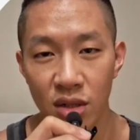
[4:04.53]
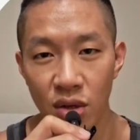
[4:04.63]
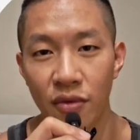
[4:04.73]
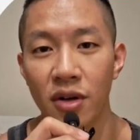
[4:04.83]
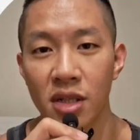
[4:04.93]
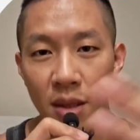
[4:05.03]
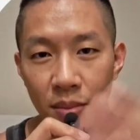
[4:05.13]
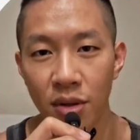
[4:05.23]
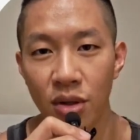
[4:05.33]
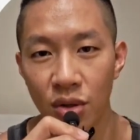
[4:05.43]
So for
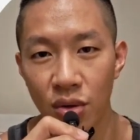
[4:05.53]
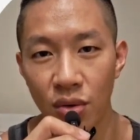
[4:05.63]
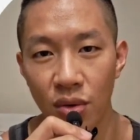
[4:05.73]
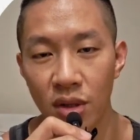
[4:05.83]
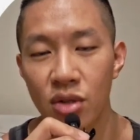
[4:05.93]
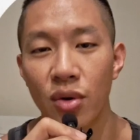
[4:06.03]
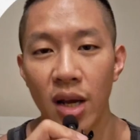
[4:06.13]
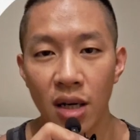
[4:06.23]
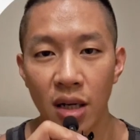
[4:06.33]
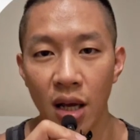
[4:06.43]
example, you do a
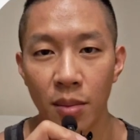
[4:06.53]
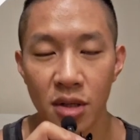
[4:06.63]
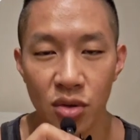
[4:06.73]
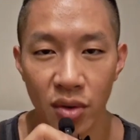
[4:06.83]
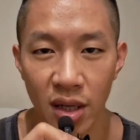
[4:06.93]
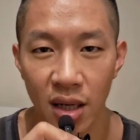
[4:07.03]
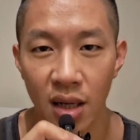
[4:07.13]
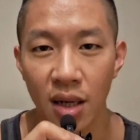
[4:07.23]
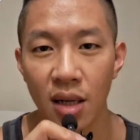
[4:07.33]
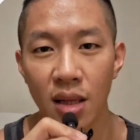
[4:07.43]
two-handed kettlebell
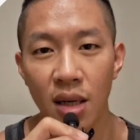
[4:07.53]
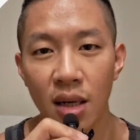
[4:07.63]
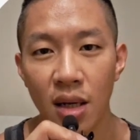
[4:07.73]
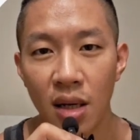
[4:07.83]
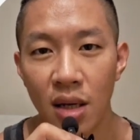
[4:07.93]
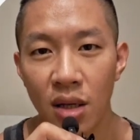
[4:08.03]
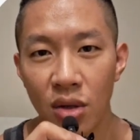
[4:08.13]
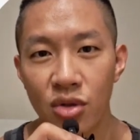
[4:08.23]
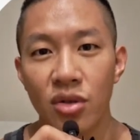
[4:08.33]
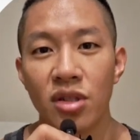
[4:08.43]
swing and then
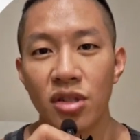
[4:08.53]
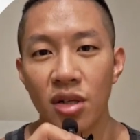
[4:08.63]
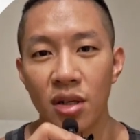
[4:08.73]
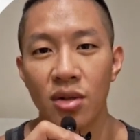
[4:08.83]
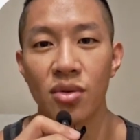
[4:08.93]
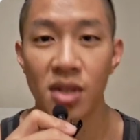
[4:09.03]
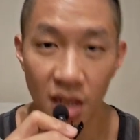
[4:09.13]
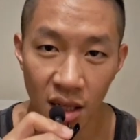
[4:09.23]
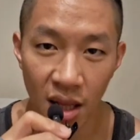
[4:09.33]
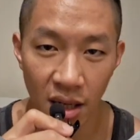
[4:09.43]
you transition into a
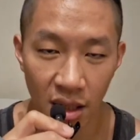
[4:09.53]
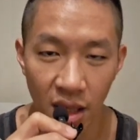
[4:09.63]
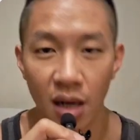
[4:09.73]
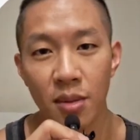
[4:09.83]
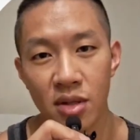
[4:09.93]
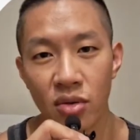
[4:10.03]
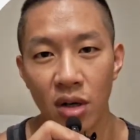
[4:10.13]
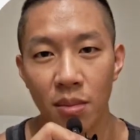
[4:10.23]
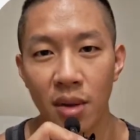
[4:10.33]
single-handed kettlebell swing.